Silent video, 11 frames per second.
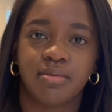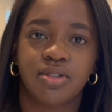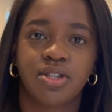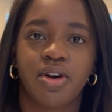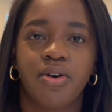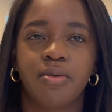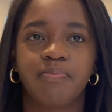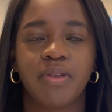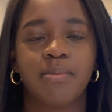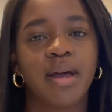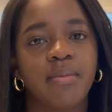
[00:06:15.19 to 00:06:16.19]
So
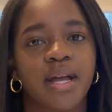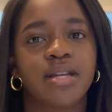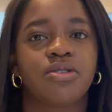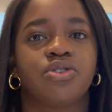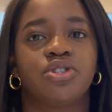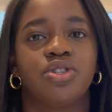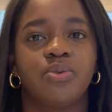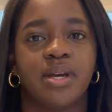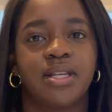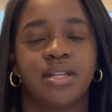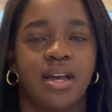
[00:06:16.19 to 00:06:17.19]
in my mind, there's two
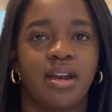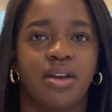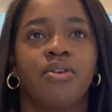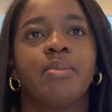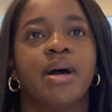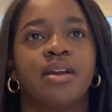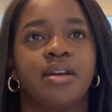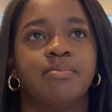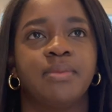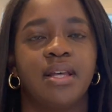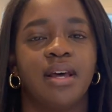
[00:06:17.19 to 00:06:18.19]
ways to kind of go about it.
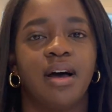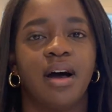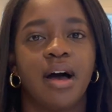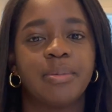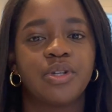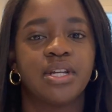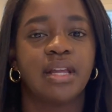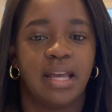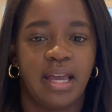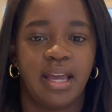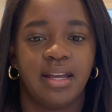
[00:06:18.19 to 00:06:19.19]
Option
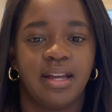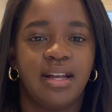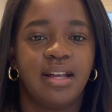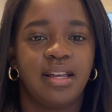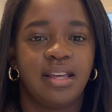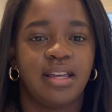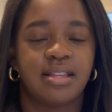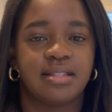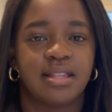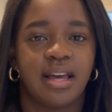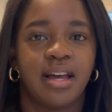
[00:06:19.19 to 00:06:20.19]
A,
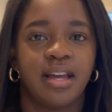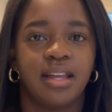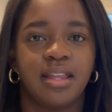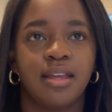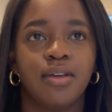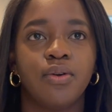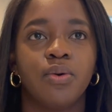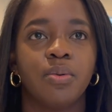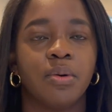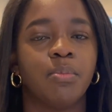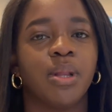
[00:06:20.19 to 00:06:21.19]
is that you
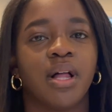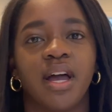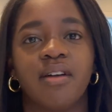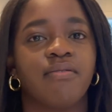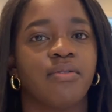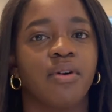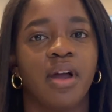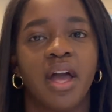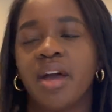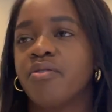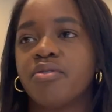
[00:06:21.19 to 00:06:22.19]
apply for
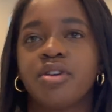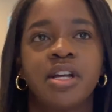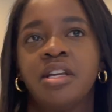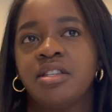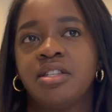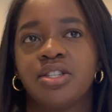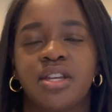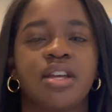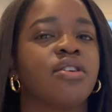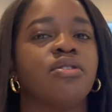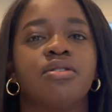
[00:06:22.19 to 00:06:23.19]
every
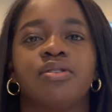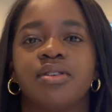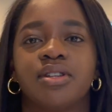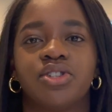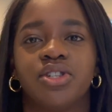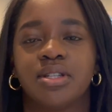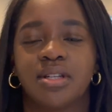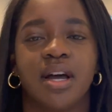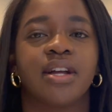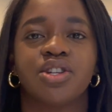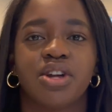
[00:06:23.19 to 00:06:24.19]
single
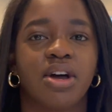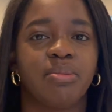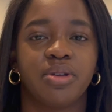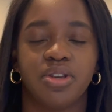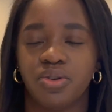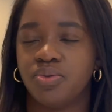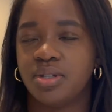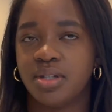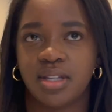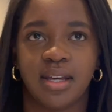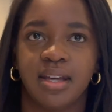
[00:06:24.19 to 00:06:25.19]
design job you
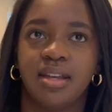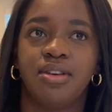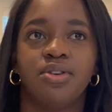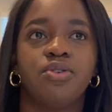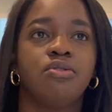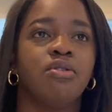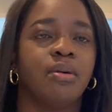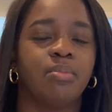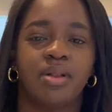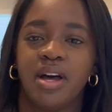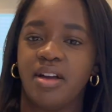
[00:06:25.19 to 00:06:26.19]
see. You
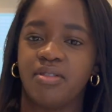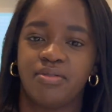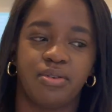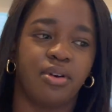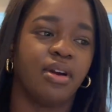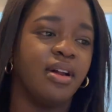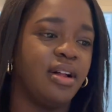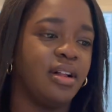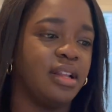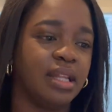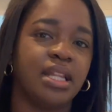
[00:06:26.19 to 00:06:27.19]
apply for
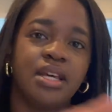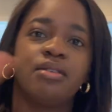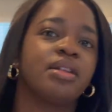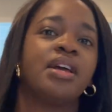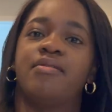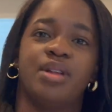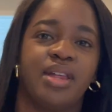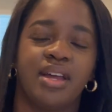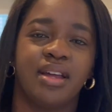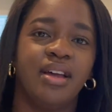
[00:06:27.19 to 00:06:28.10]
literally everything.